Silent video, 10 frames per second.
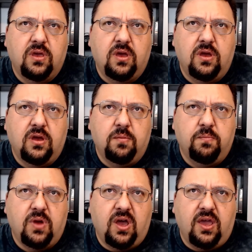
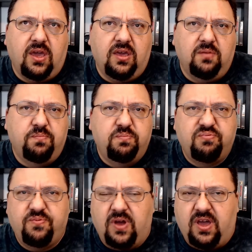um, I,
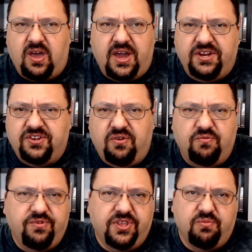I don't
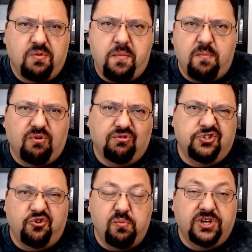really remember
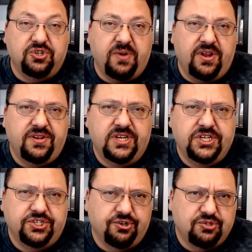too much about
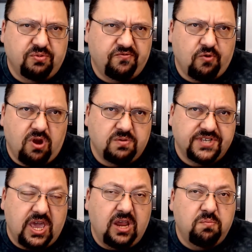attending church before I was
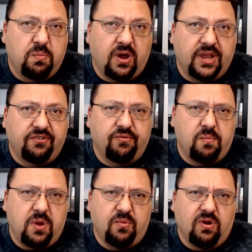8, but I do
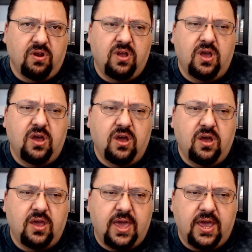remember
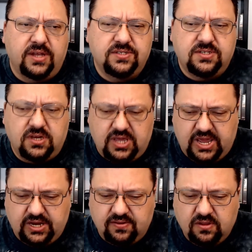at
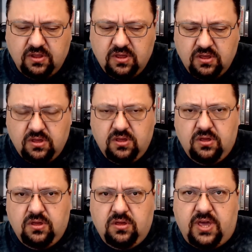8,
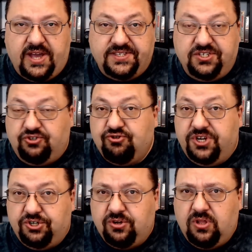as is
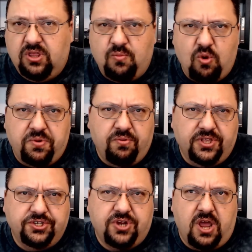traditional in the Mormon
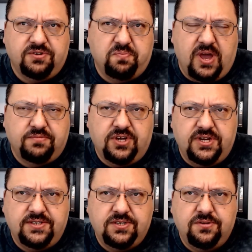religion, I was
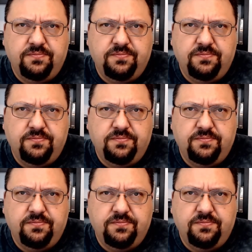baptized.